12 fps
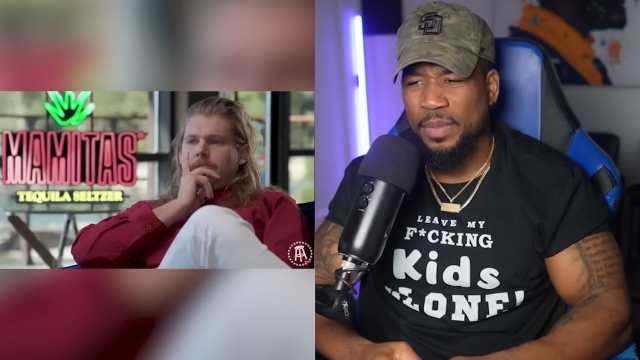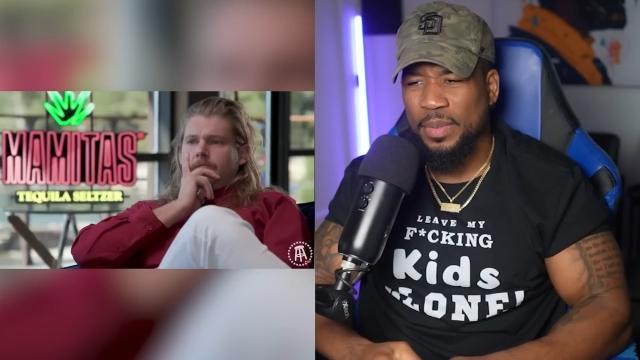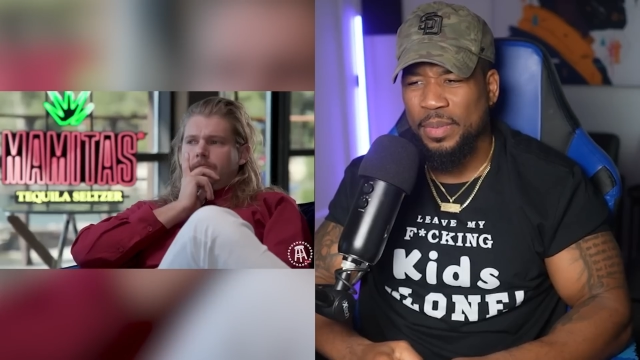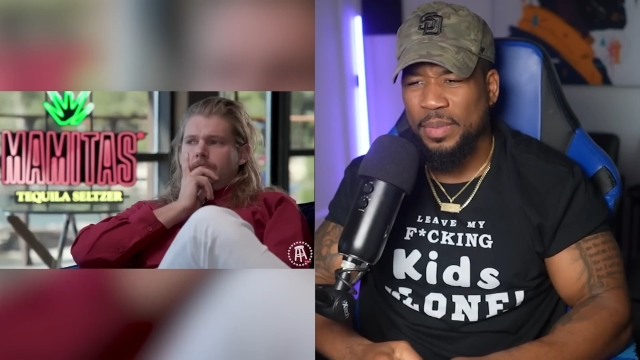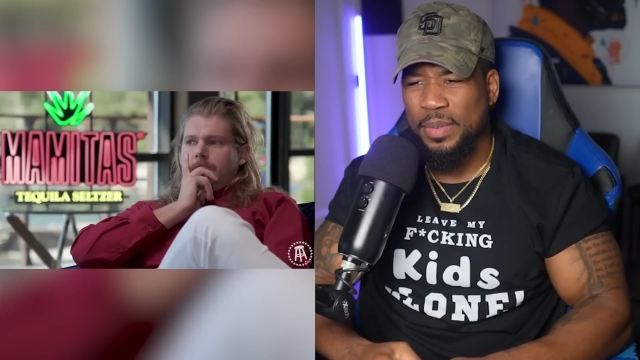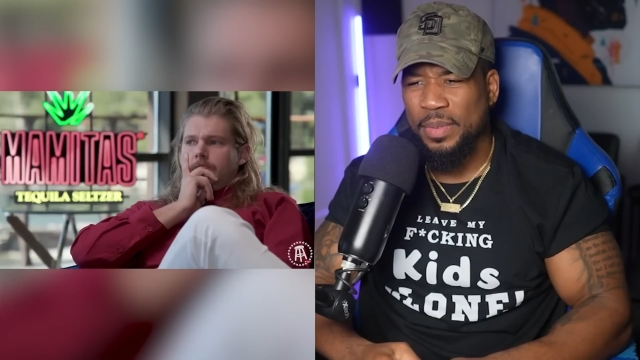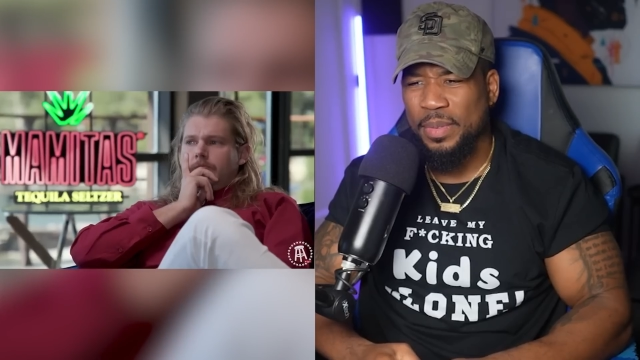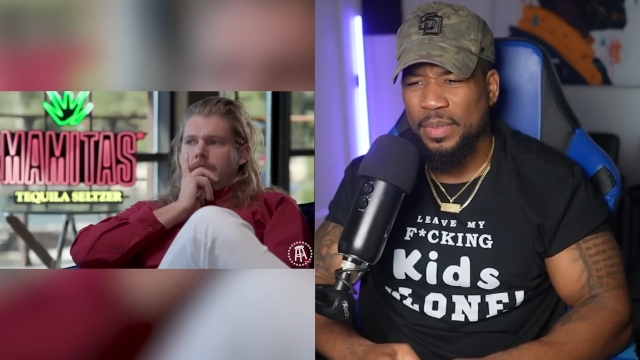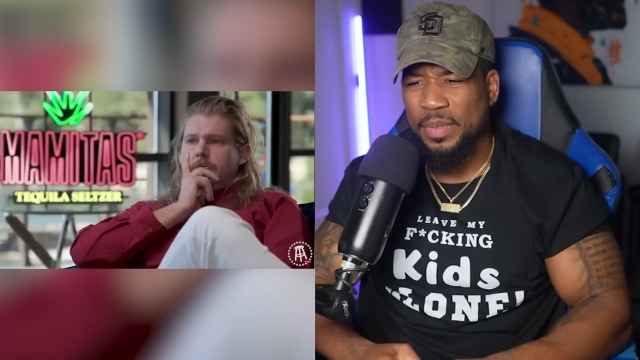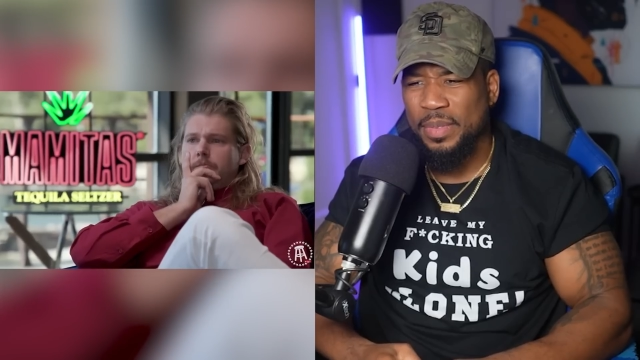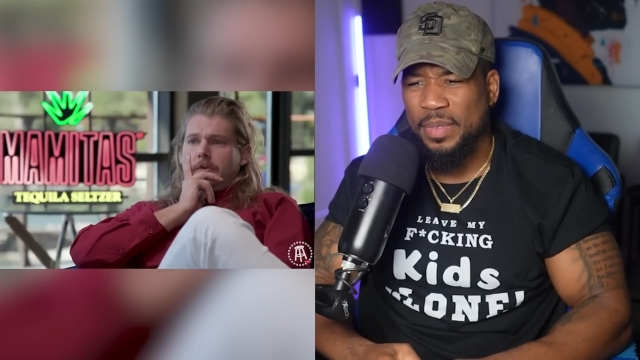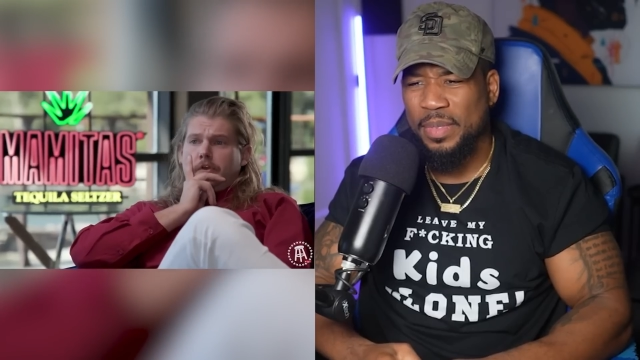Speaker 1: But
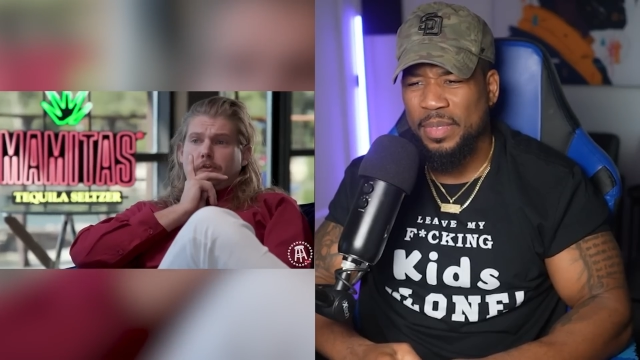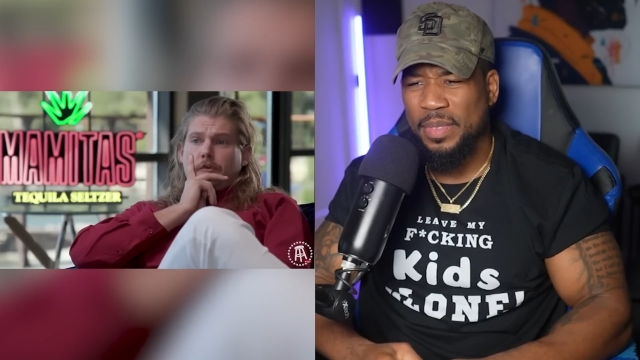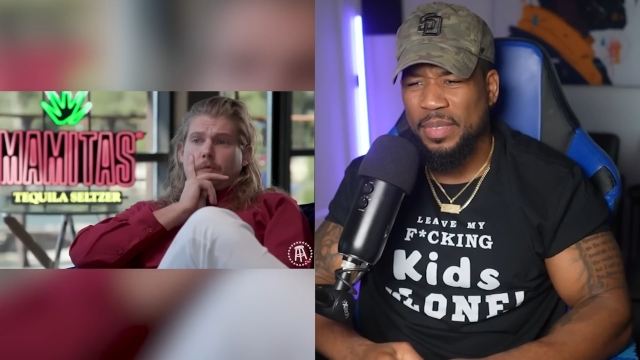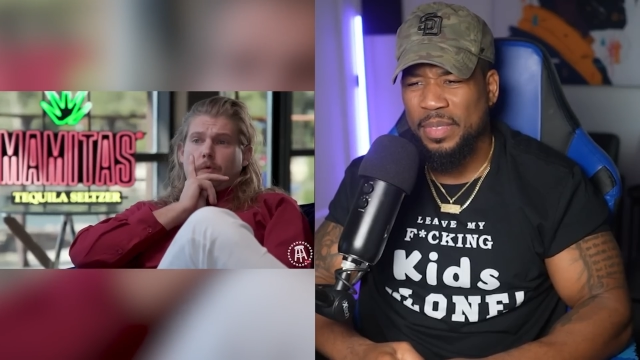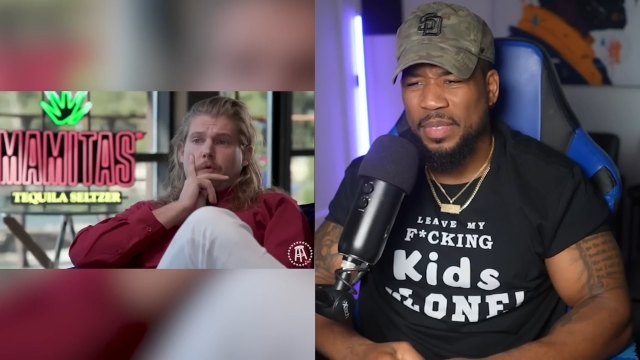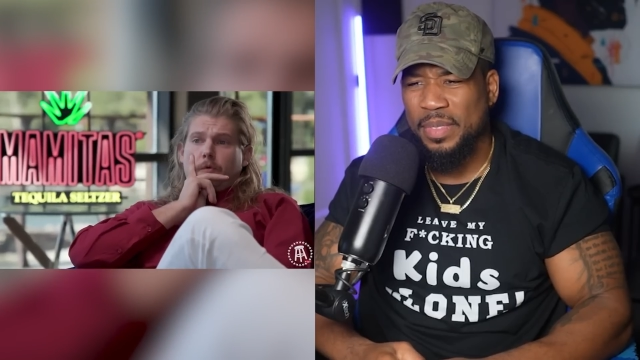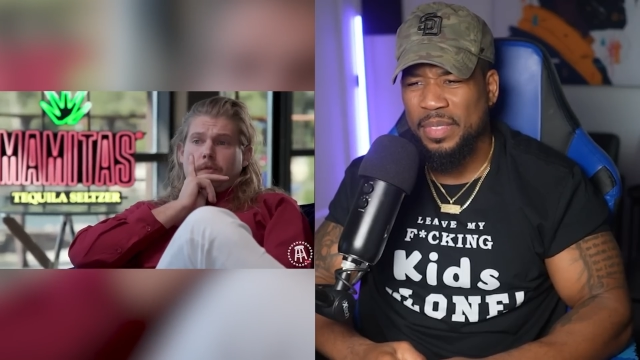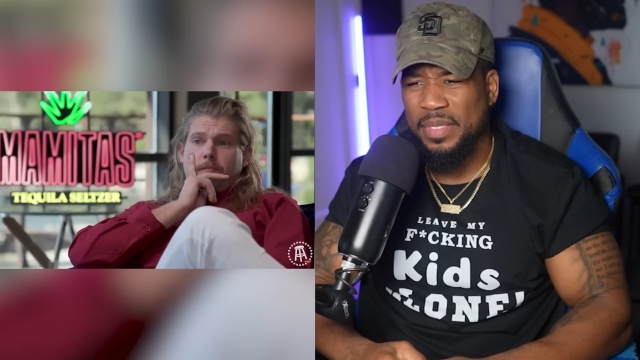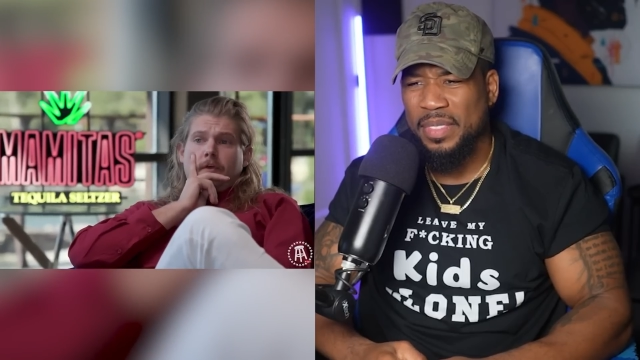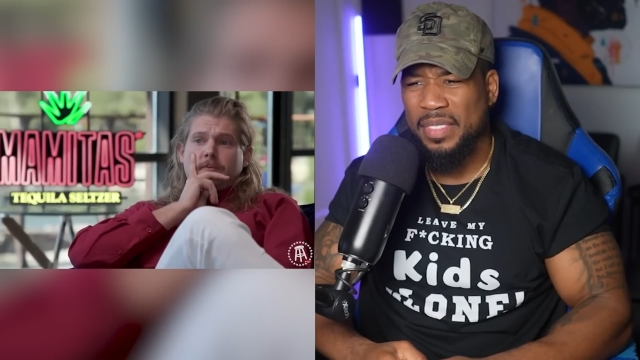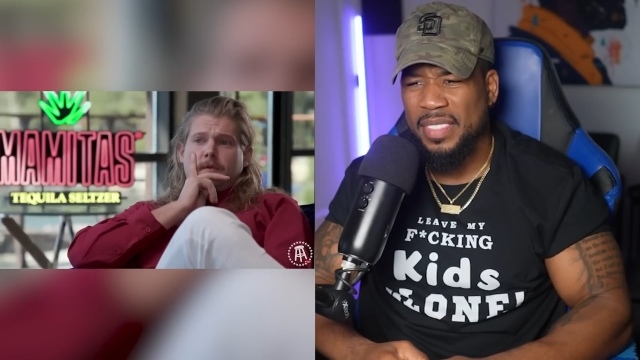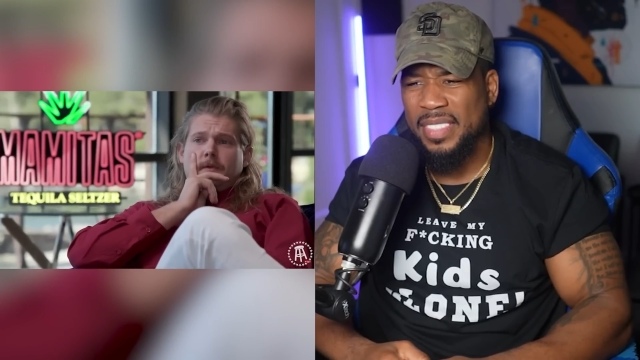you put in a good word
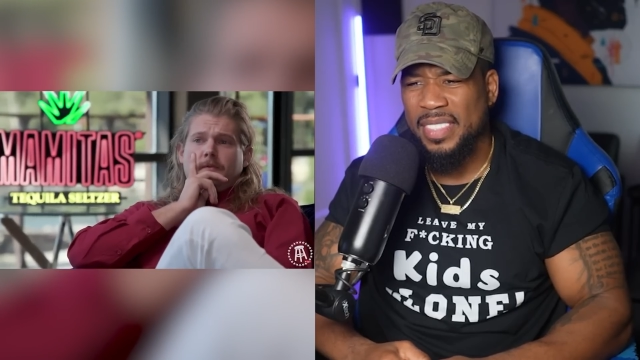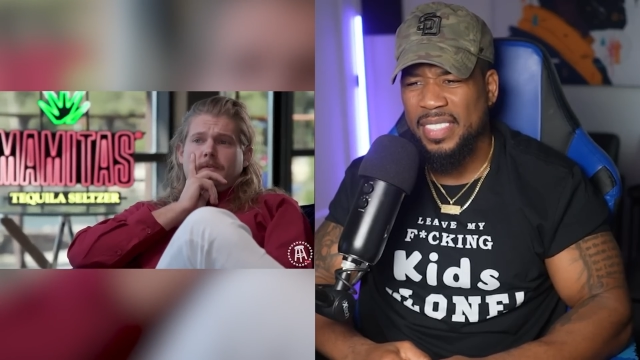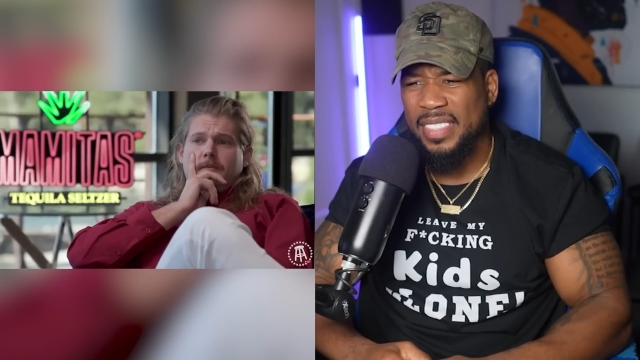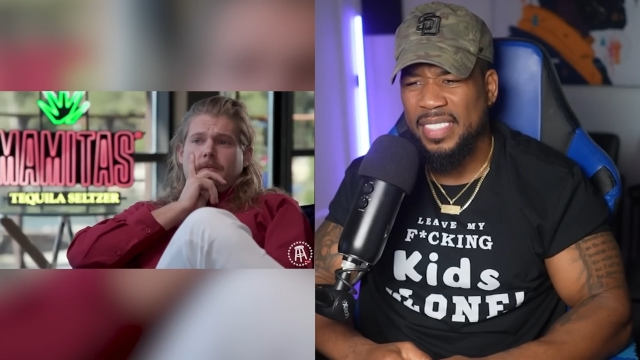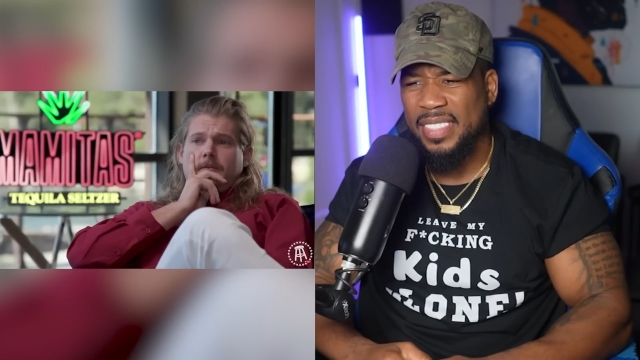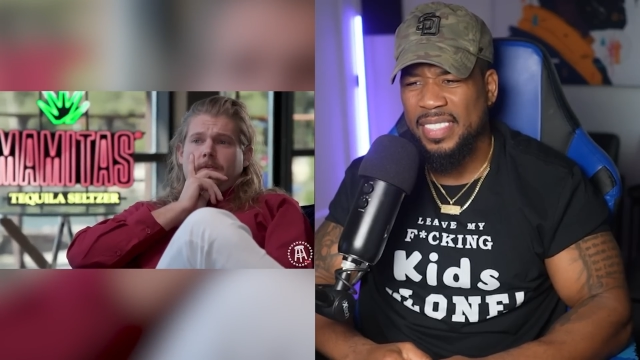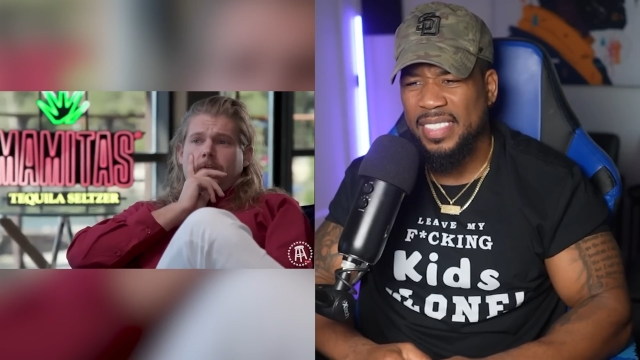with him elsewhere?